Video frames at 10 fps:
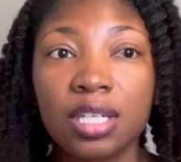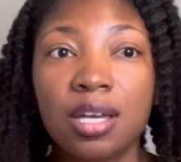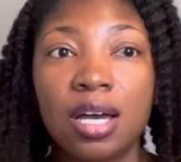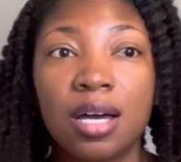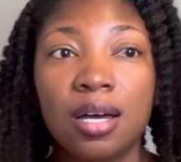
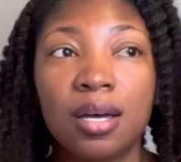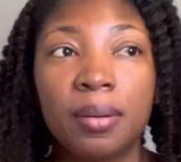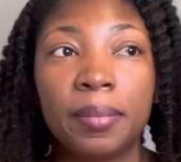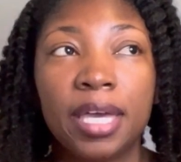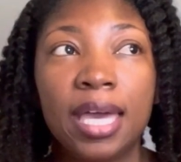
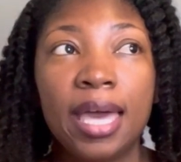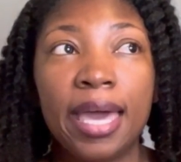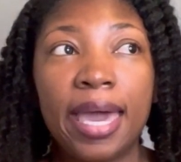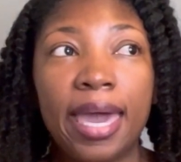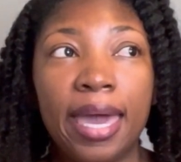And
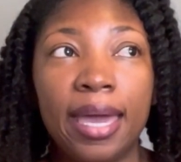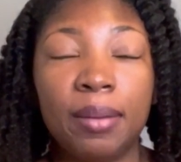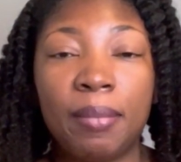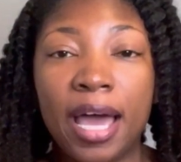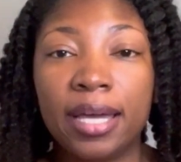
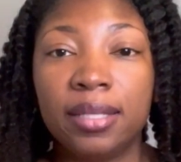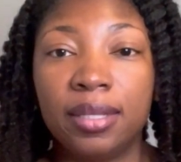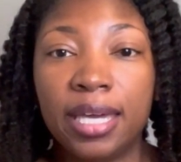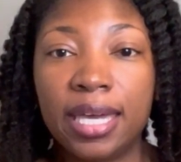the